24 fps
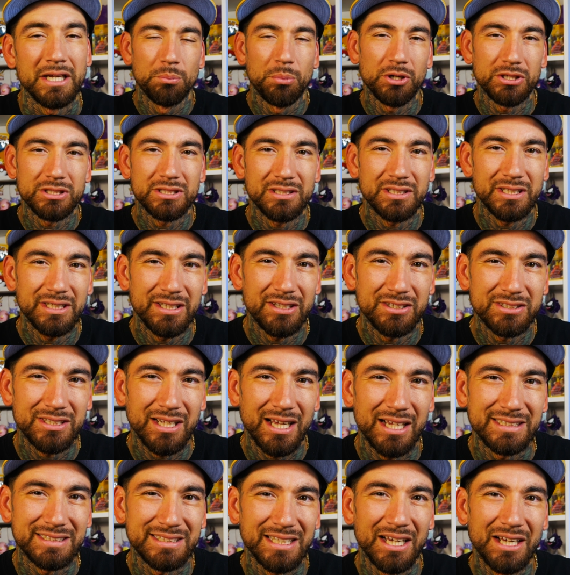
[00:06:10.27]
Personally, there's
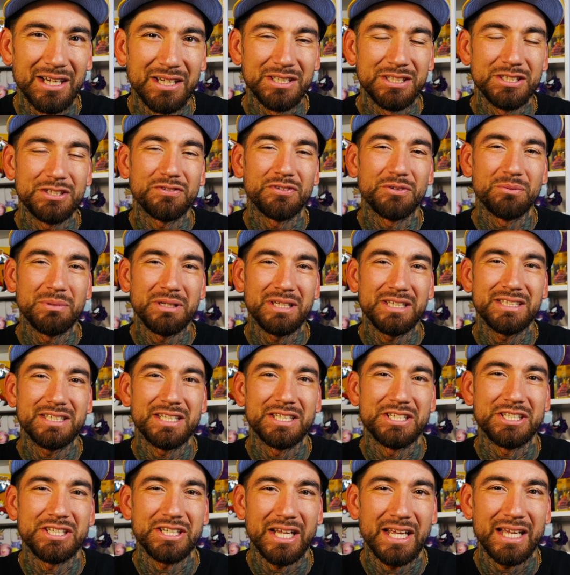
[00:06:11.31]
not tons for me to
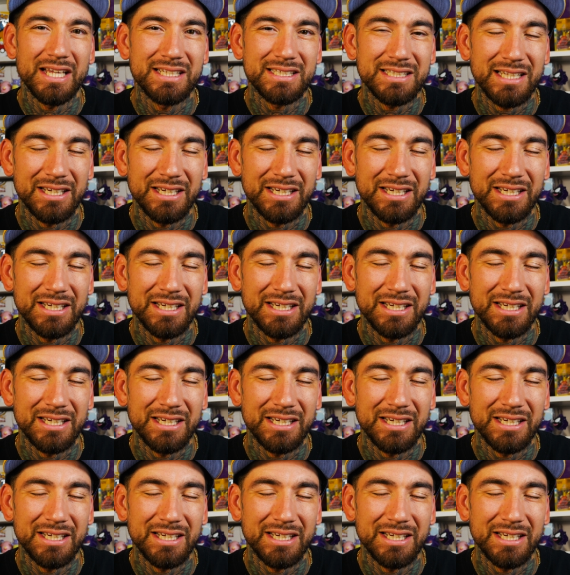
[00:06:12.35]
chase.